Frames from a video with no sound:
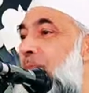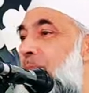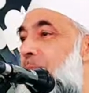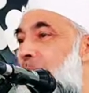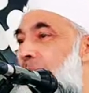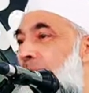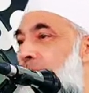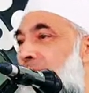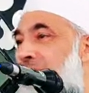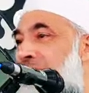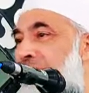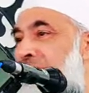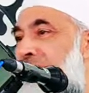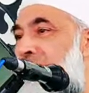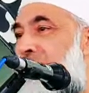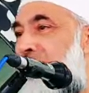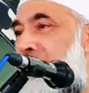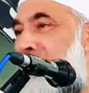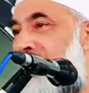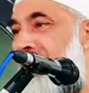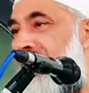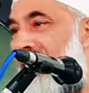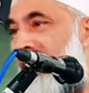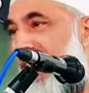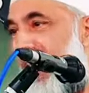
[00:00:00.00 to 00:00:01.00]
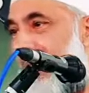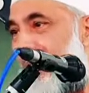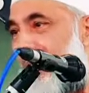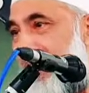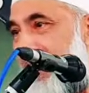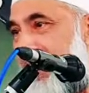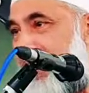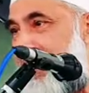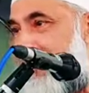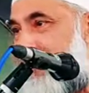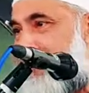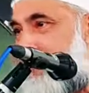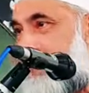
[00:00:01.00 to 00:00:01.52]
quiet, what would have
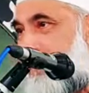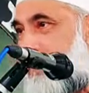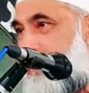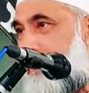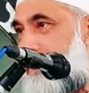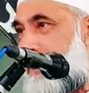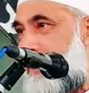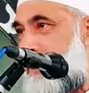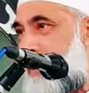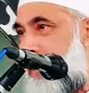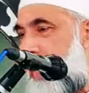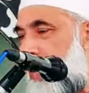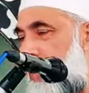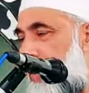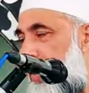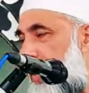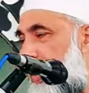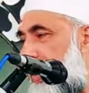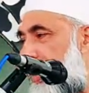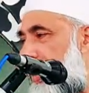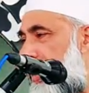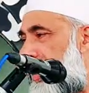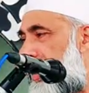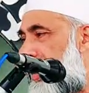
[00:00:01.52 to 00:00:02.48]
happened? Well,